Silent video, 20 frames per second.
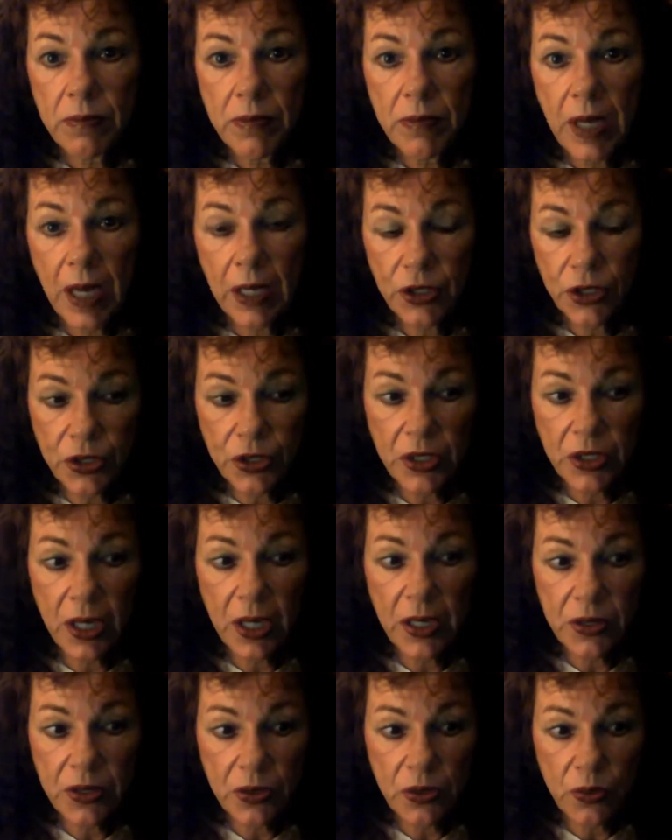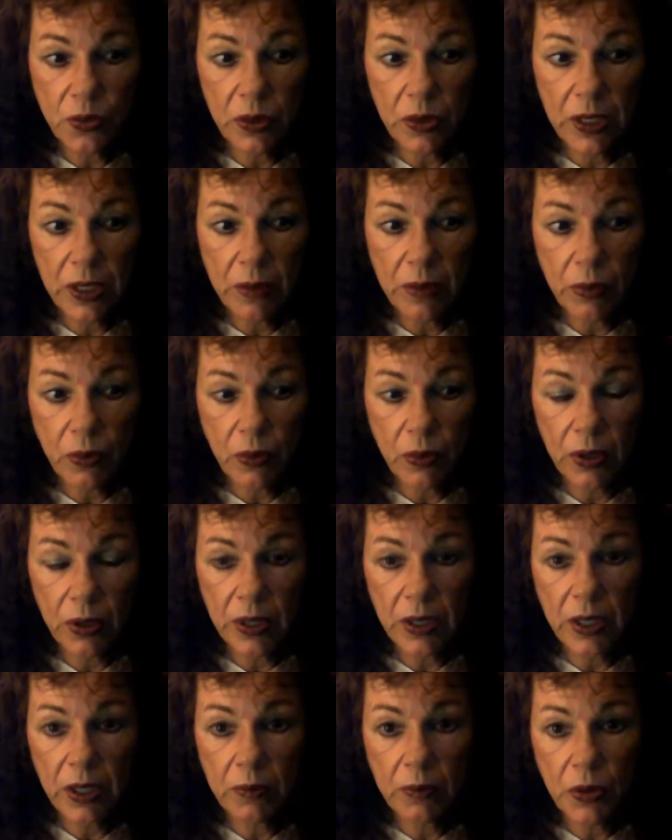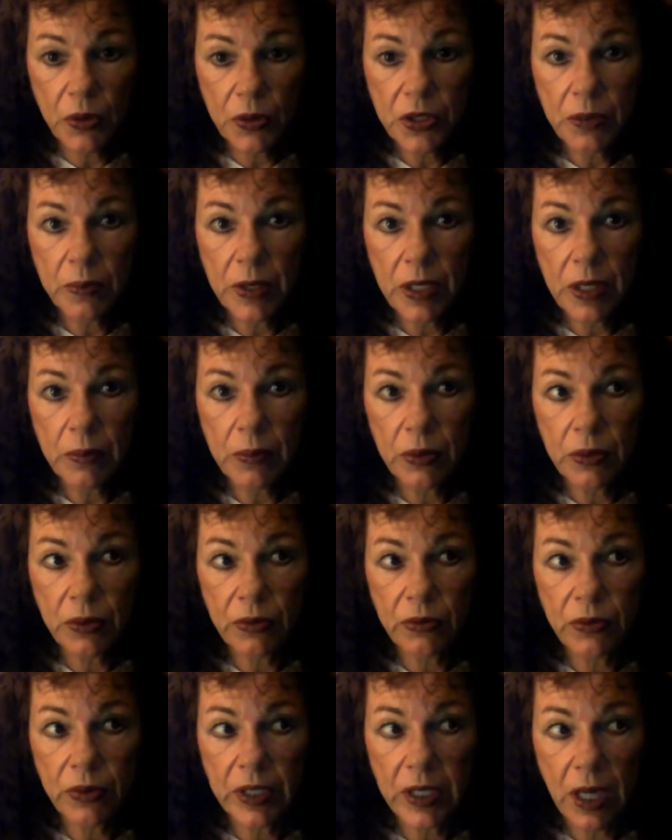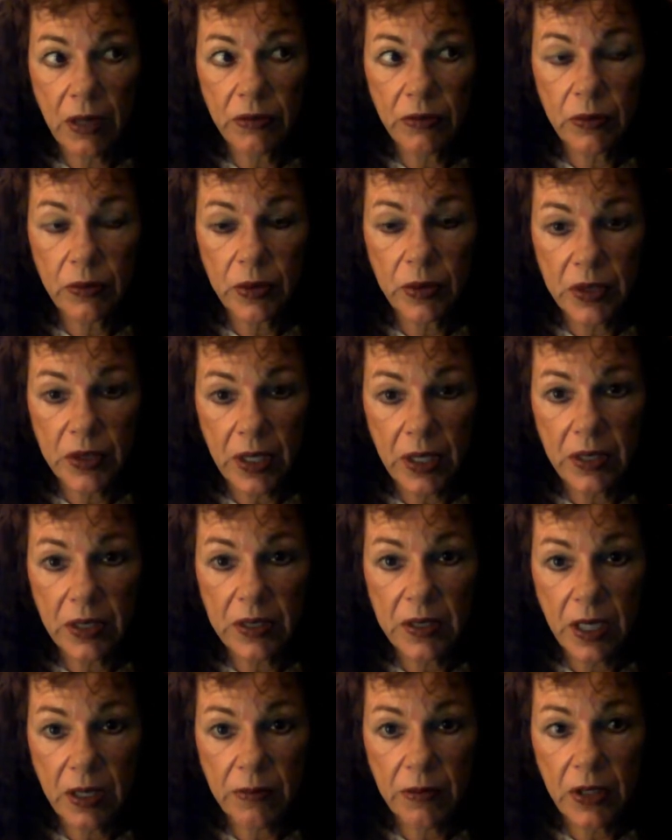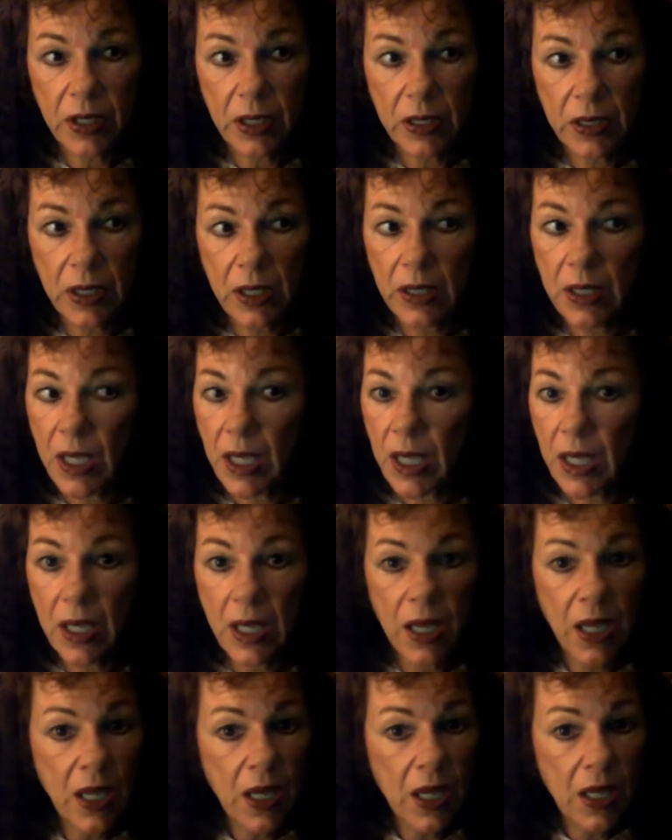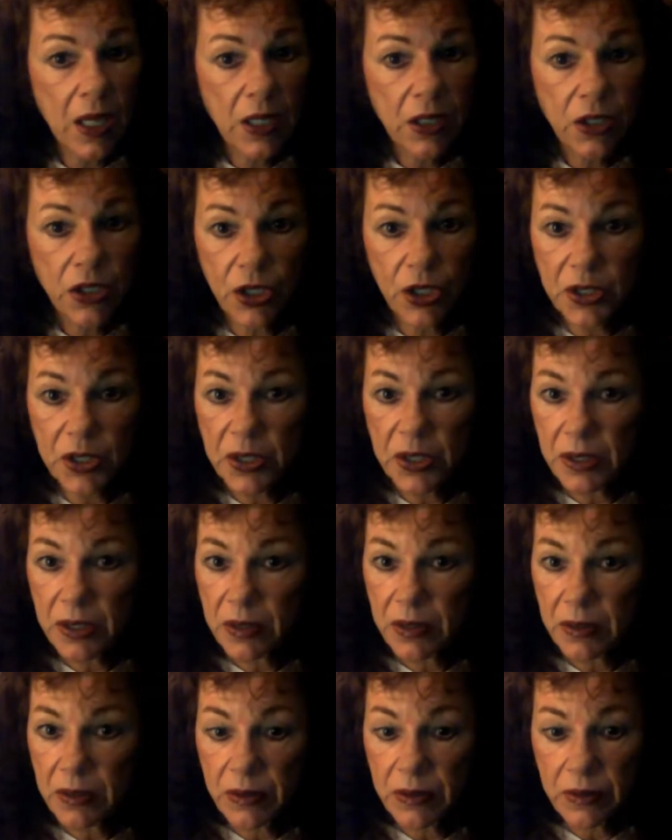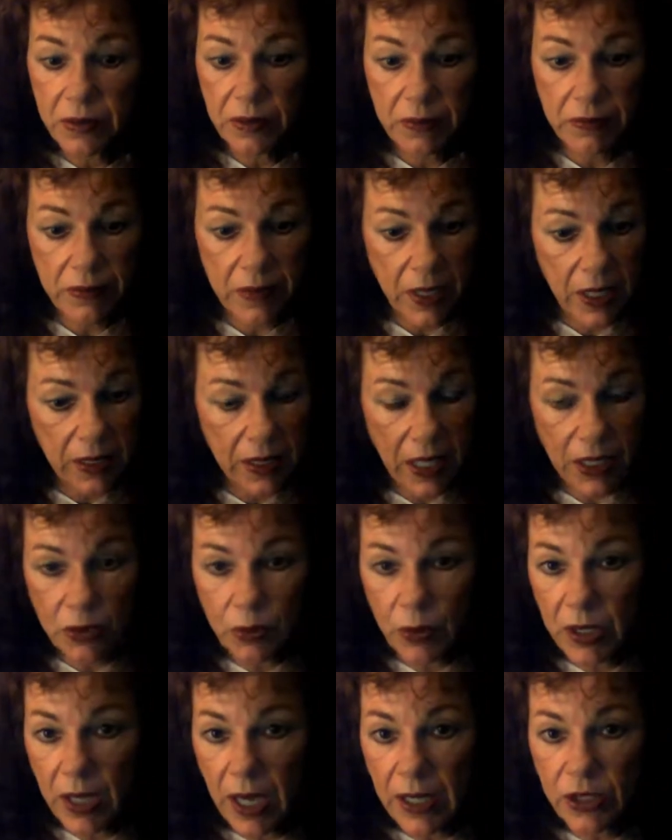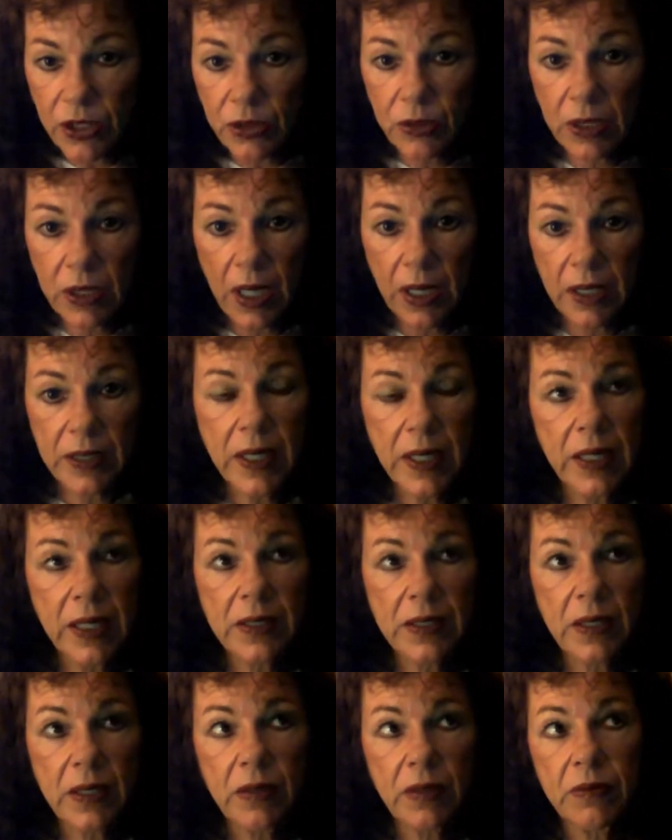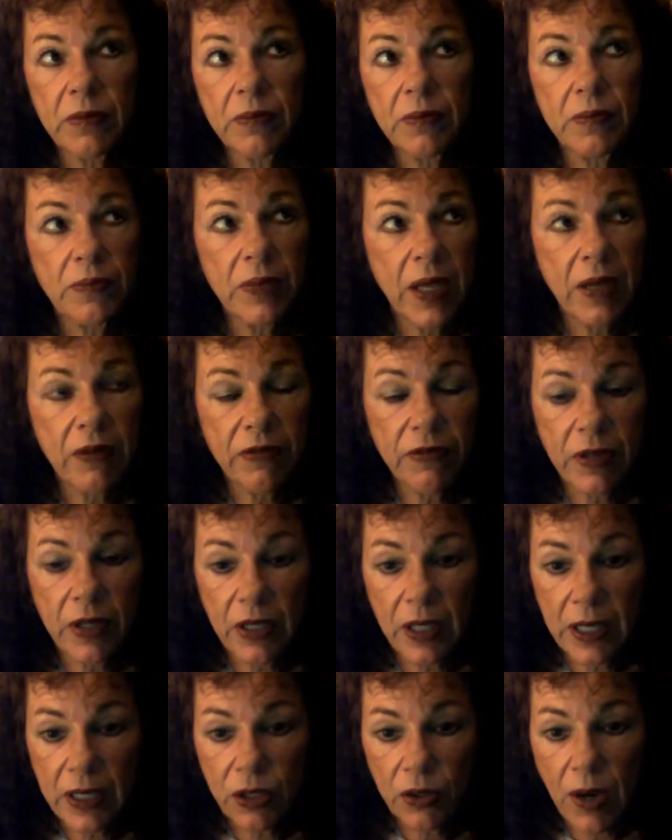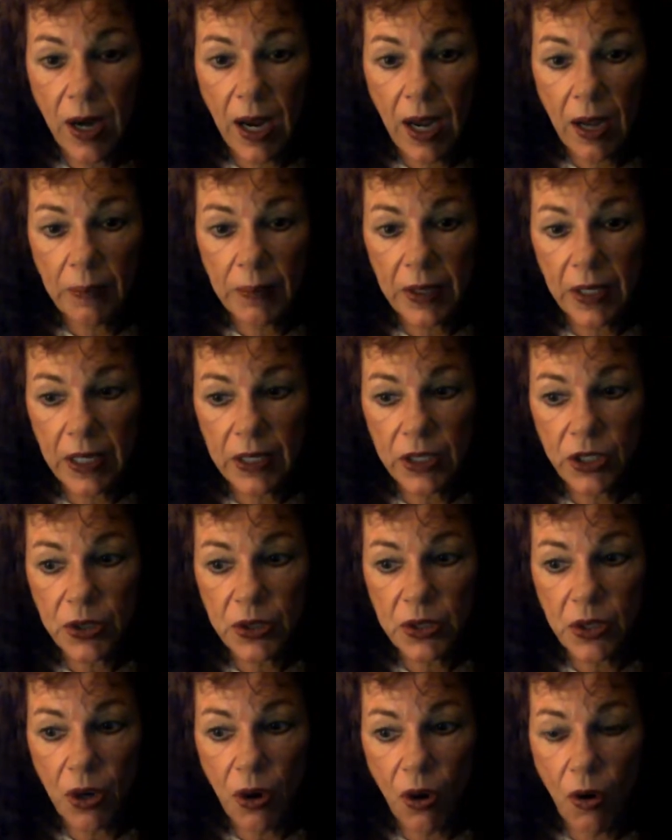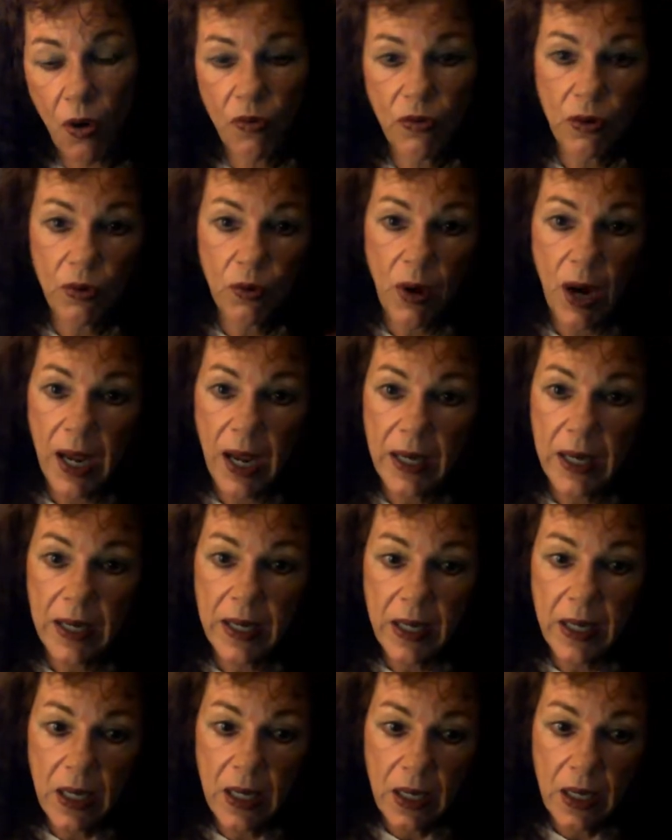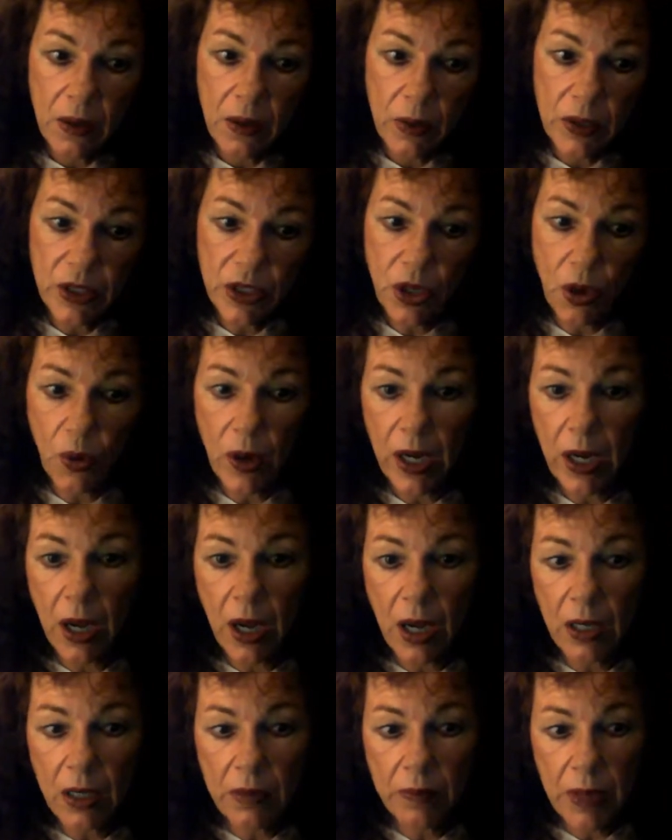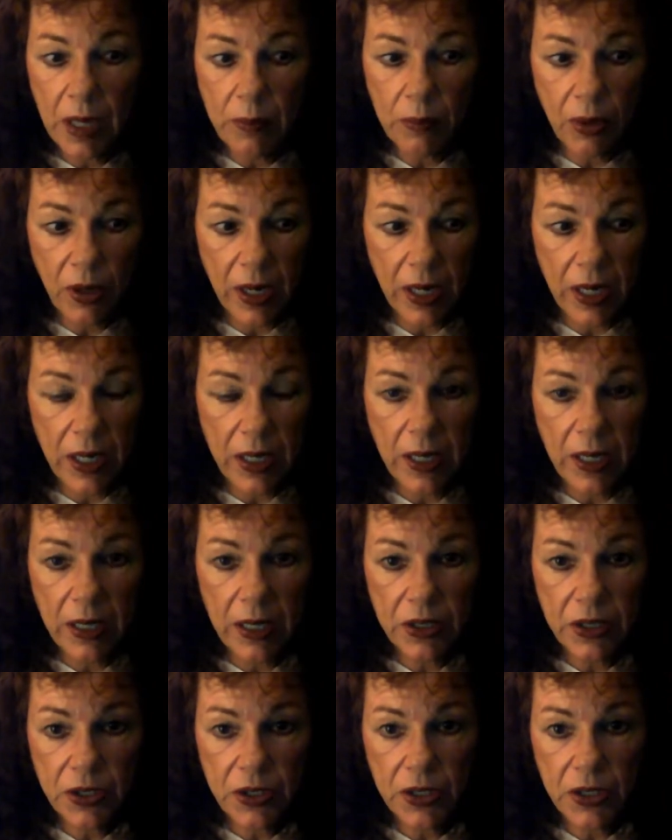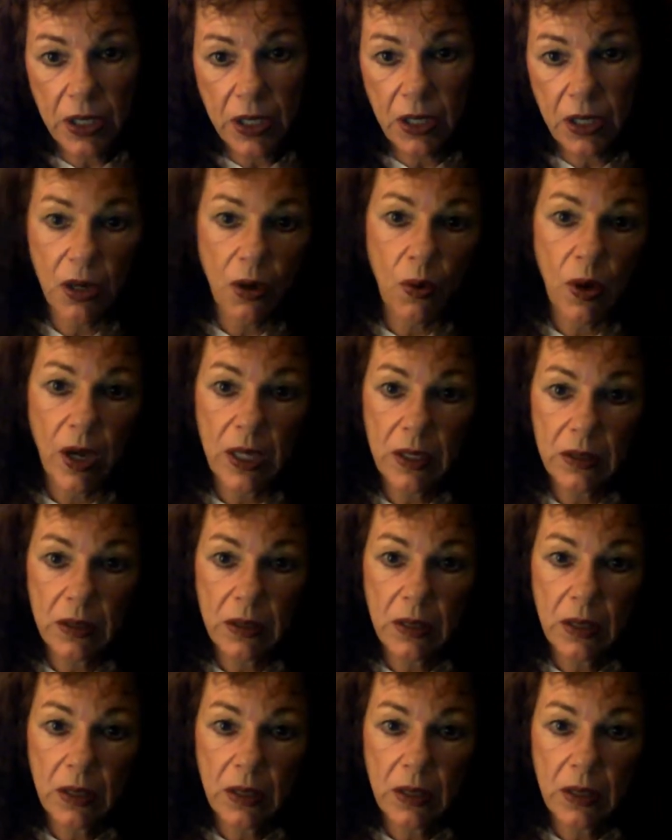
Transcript: exercise is really important, and most of the people who've recovered will say the same thing, that they just, and that's what I do a lot of days. I have felt like crap, but I just override what's going on in my brain and just say, you know what,